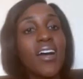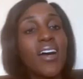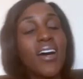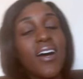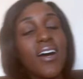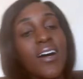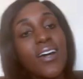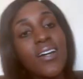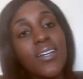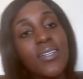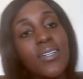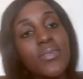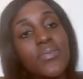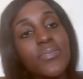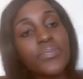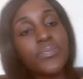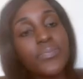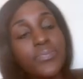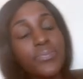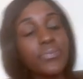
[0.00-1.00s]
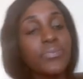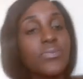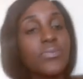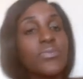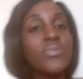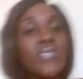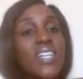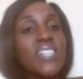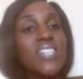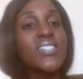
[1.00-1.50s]
Um,
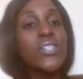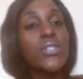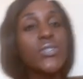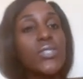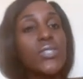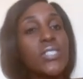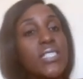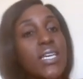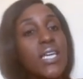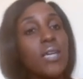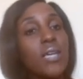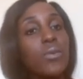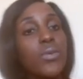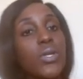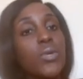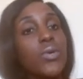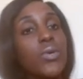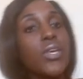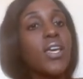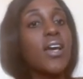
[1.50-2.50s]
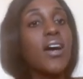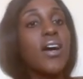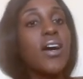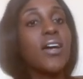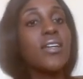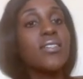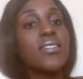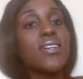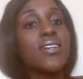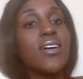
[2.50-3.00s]
so today we're looking
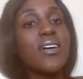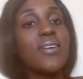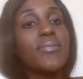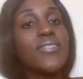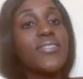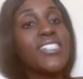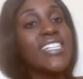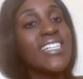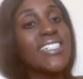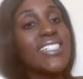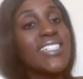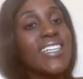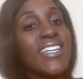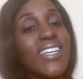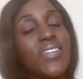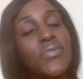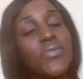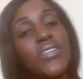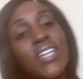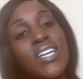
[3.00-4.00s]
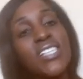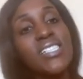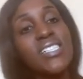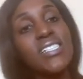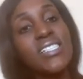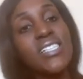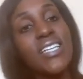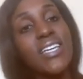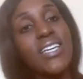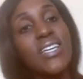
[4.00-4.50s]
at cheating in
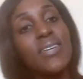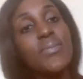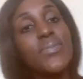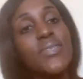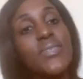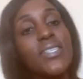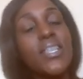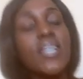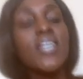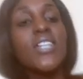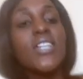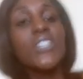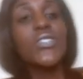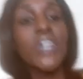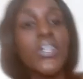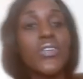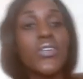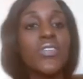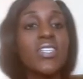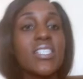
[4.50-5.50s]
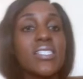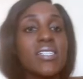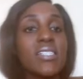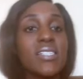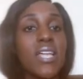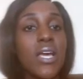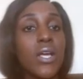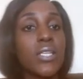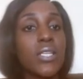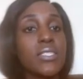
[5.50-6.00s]
relationships. So I know this is
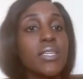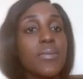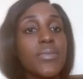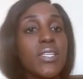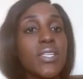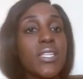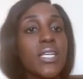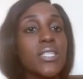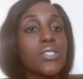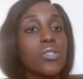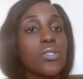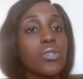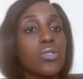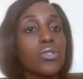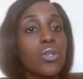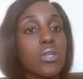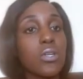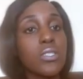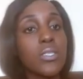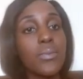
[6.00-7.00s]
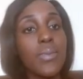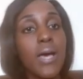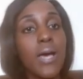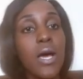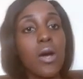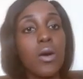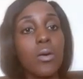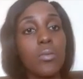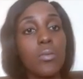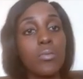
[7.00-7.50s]
like something that's not talked
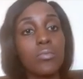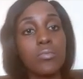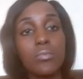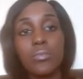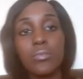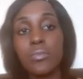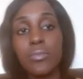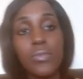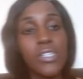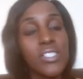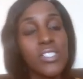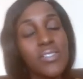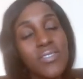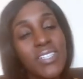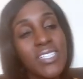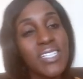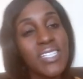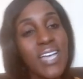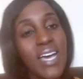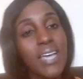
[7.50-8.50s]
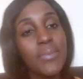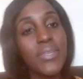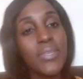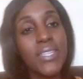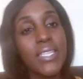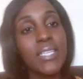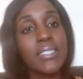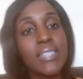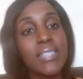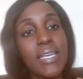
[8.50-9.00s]
about most of the time and
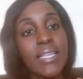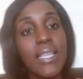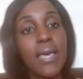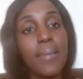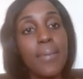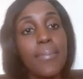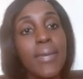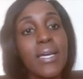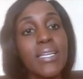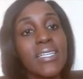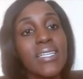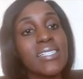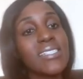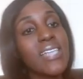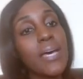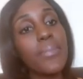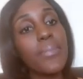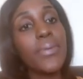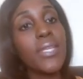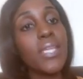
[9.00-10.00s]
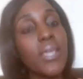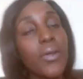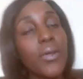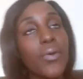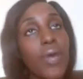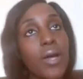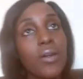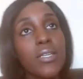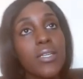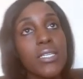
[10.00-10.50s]
things like that, but it's happening
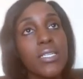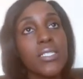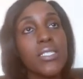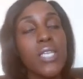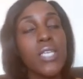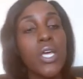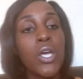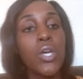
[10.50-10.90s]
around us.